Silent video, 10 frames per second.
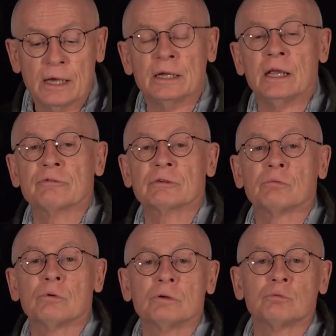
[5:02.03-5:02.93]
And after
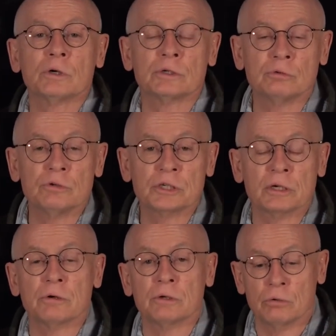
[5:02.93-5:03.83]
World War II, she
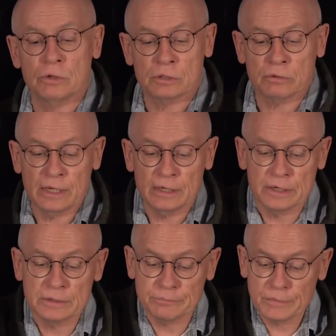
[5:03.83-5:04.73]
returned to
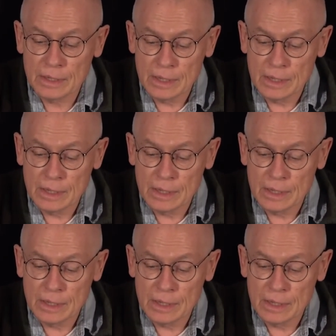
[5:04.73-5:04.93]
England.